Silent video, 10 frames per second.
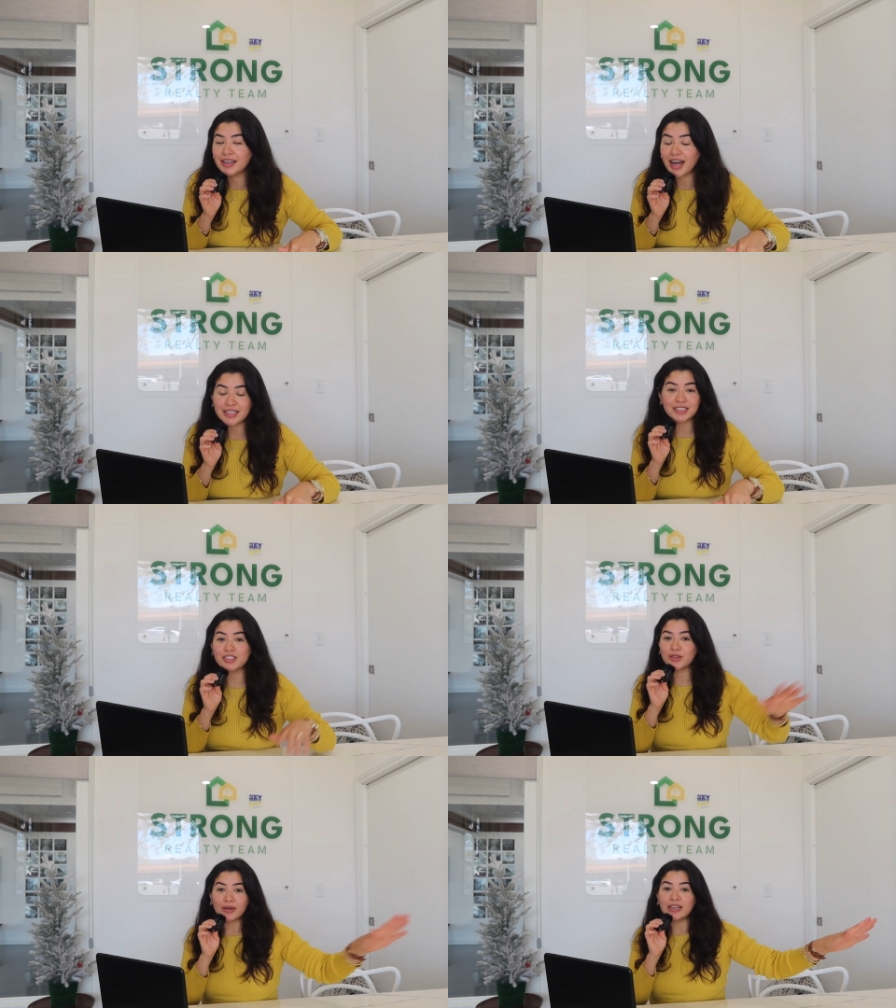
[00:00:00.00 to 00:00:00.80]
I
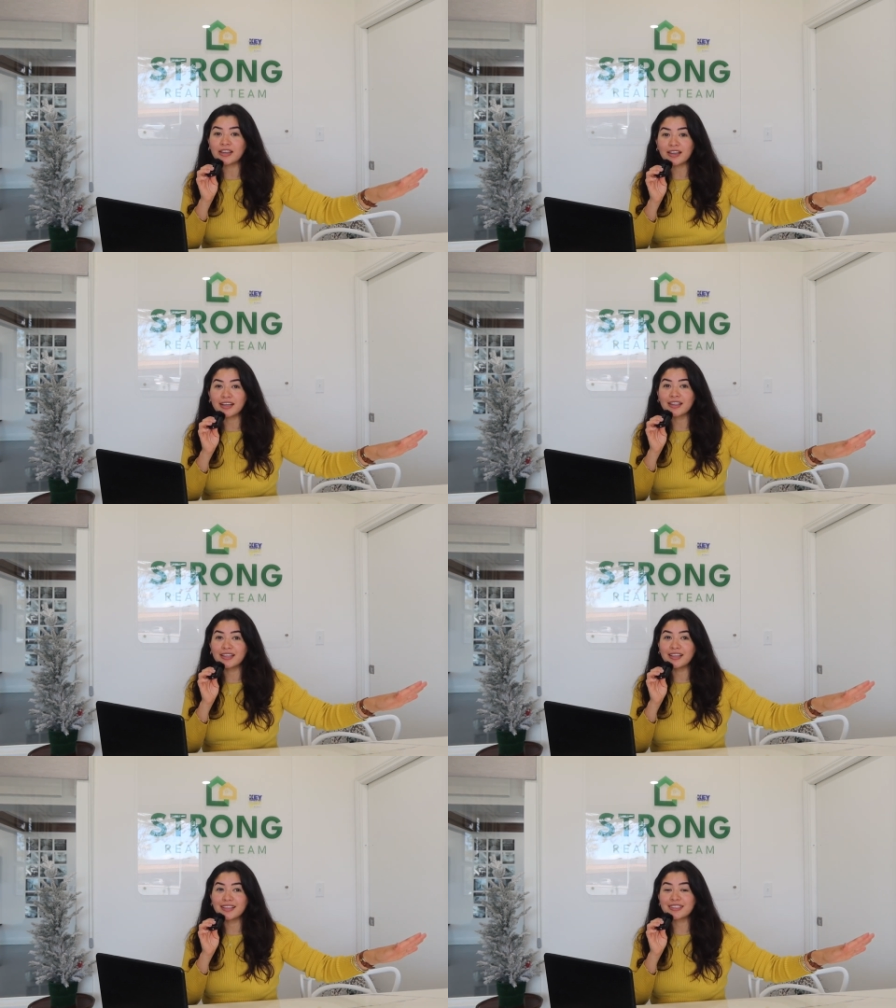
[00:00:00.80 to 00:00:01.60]
just surrendered
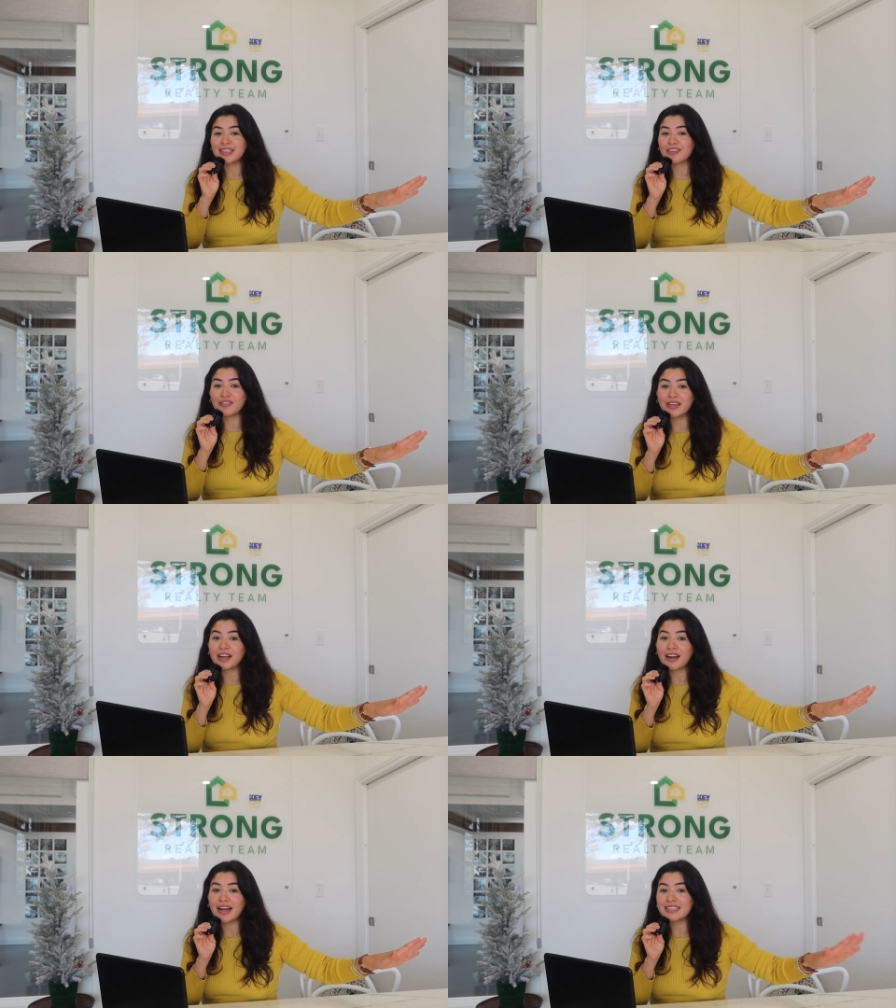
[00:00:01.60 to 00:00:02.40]
to the
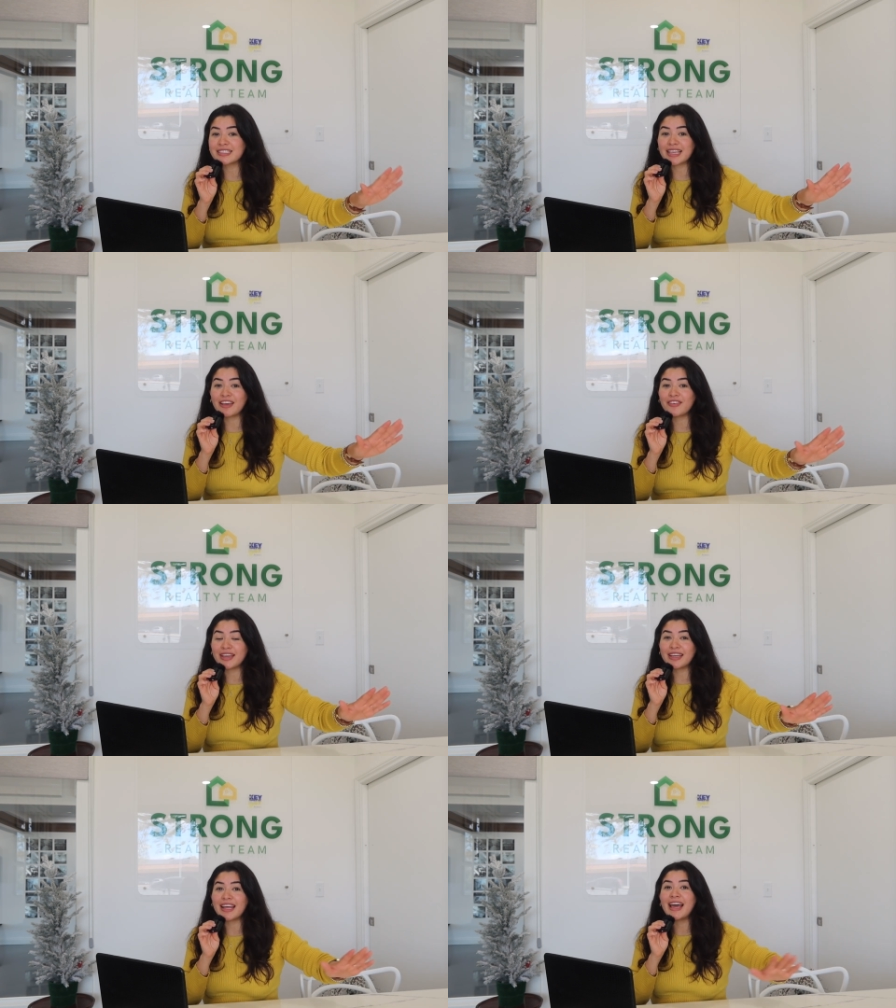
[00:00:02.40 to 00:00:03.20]
fear. I just gave
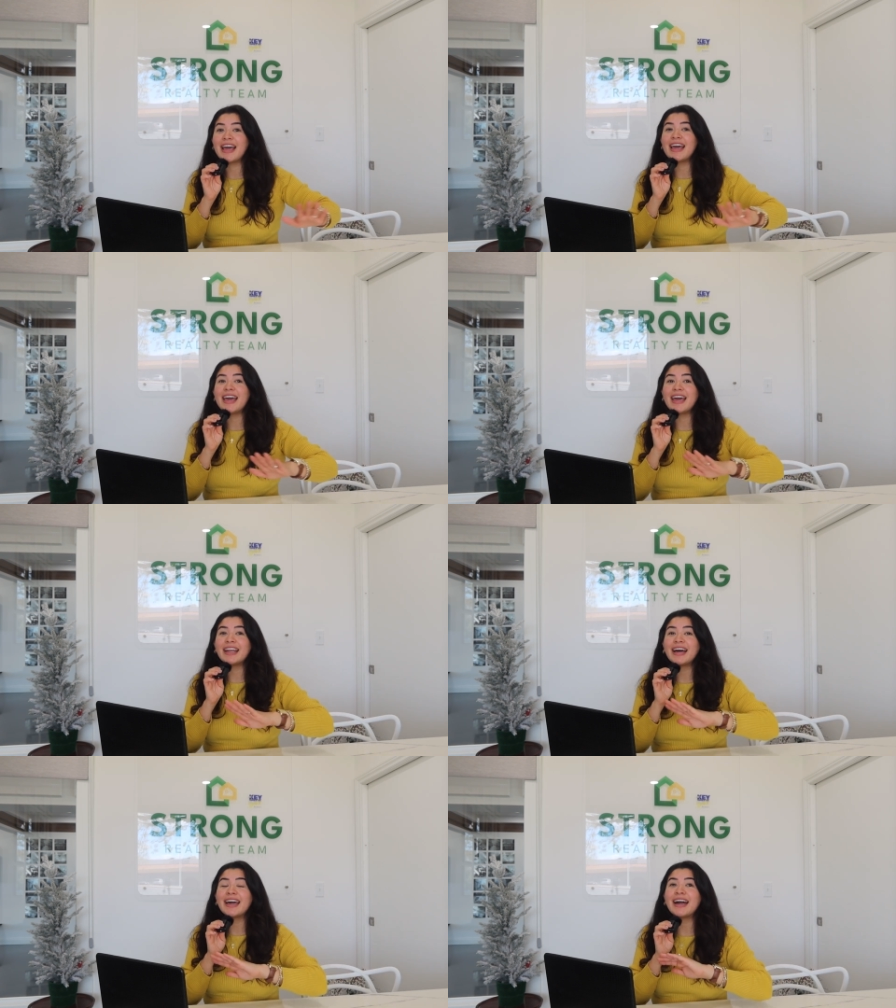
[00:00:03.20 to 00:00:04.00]
in
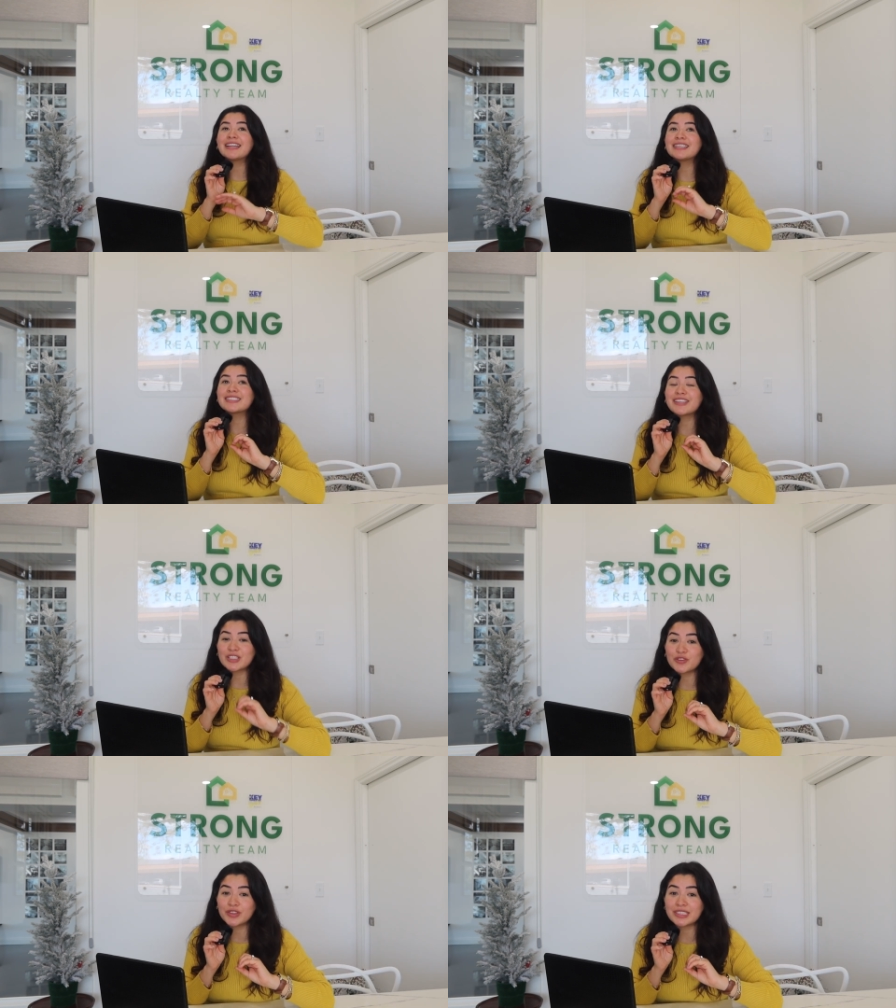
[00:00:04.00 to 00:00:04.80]
and I had
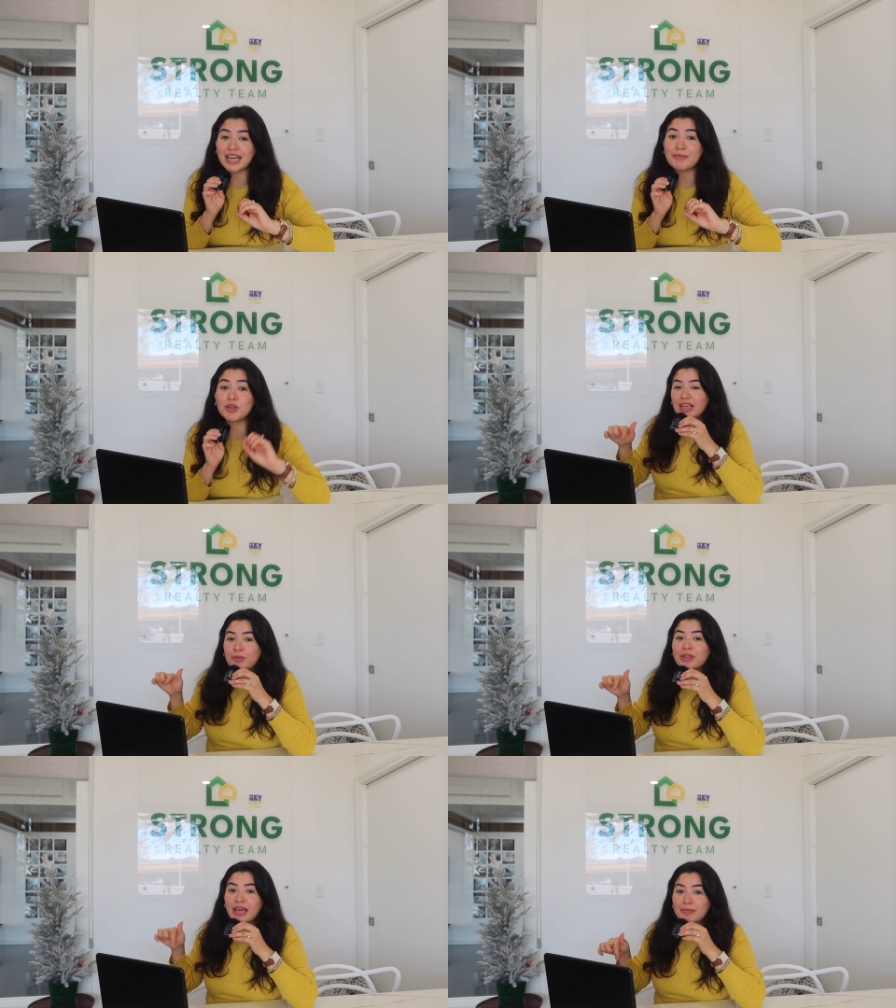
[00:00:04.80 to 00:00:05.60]
such a fun time. They
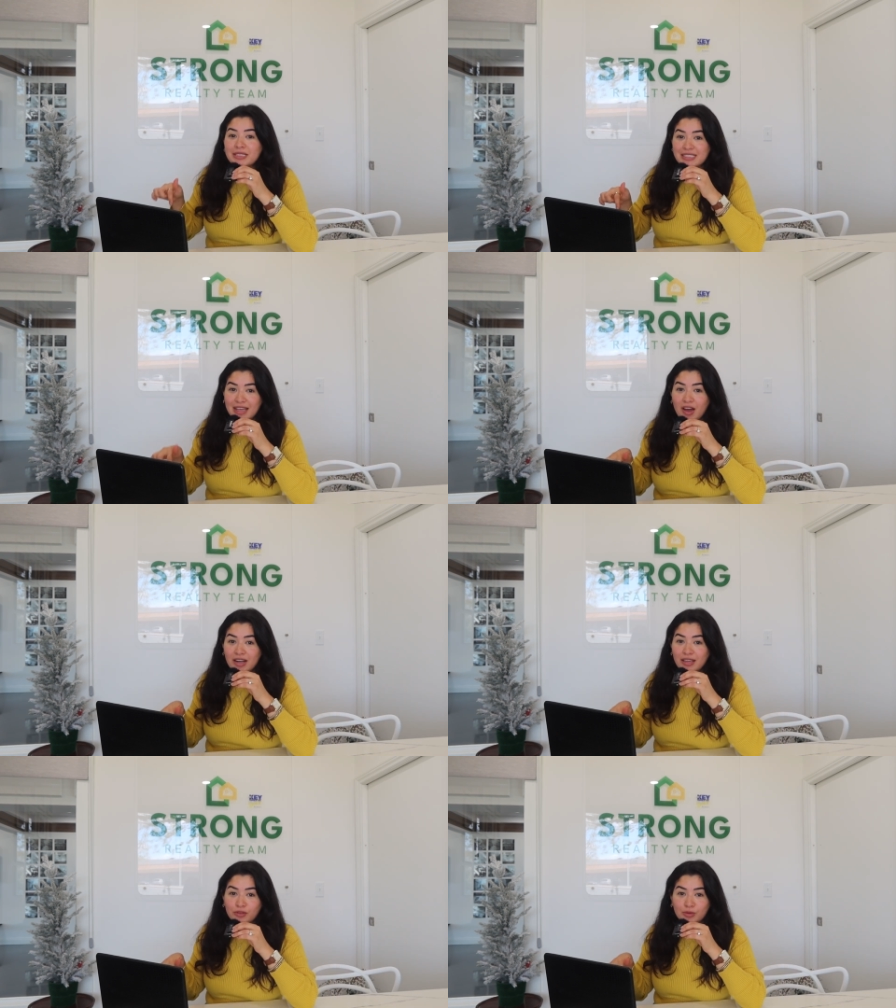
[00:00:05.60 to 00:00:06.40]
would let me stay
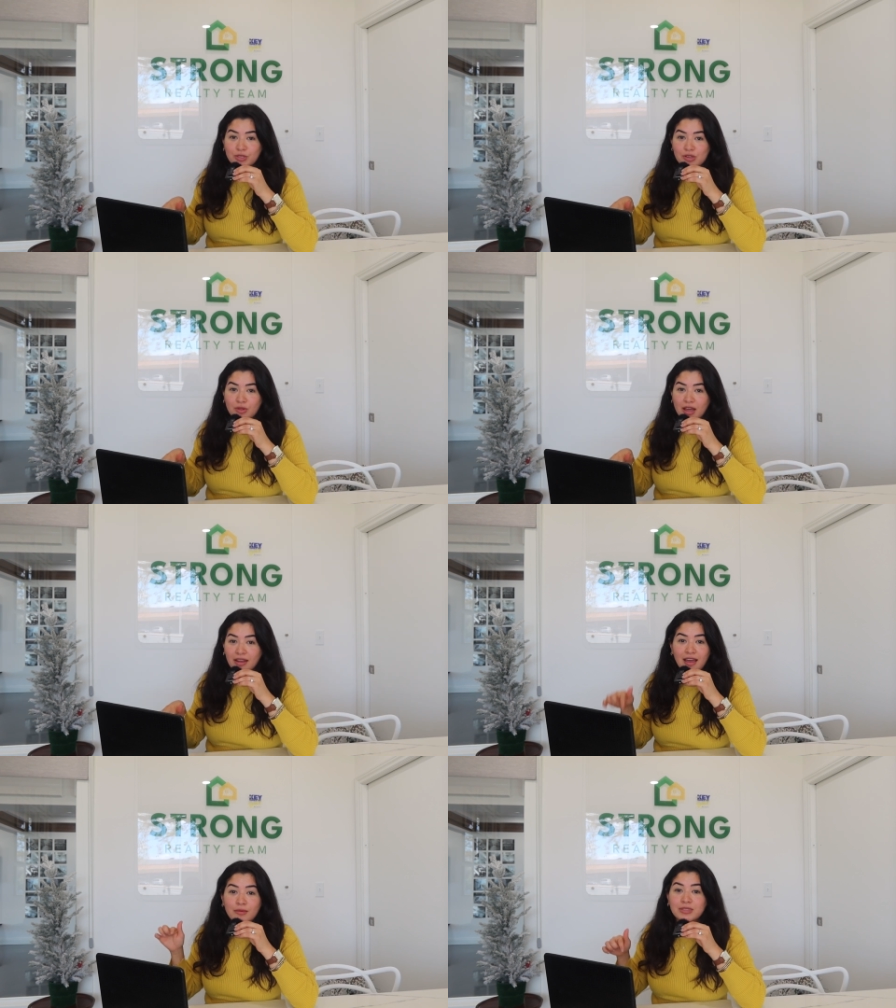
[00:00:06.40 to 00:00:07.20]
on it. If there was no
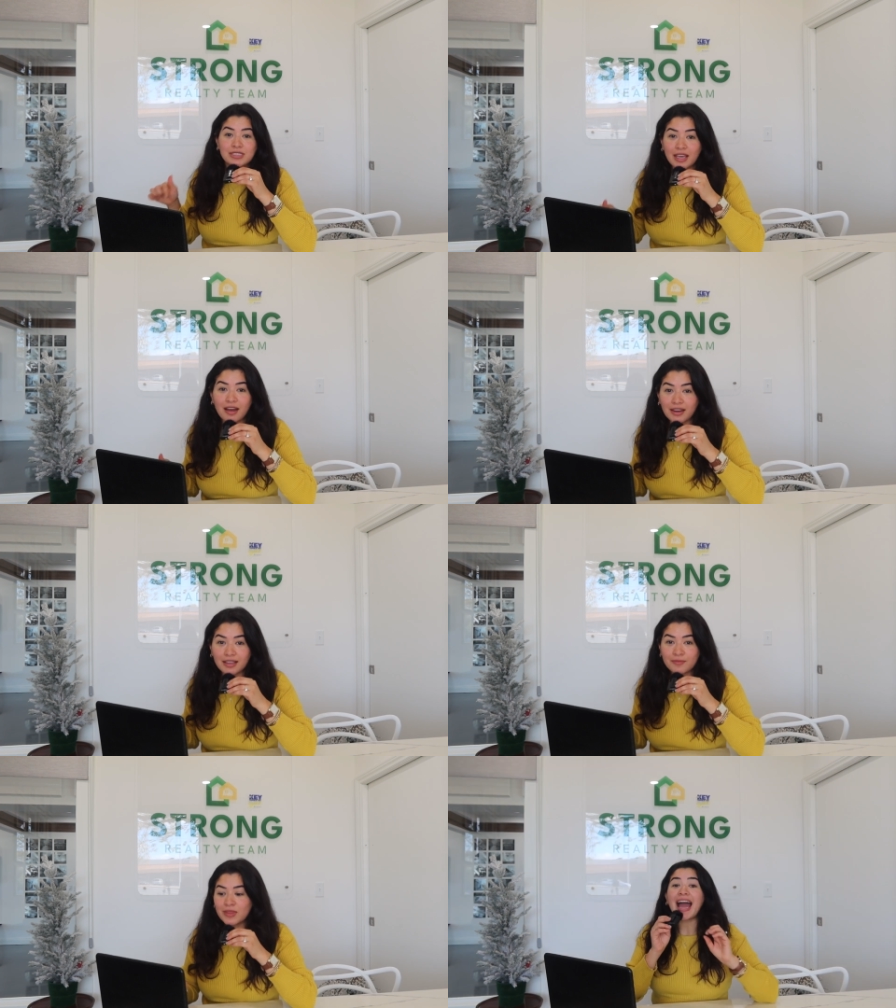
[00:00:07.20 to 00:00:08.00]
line, I would stay on it.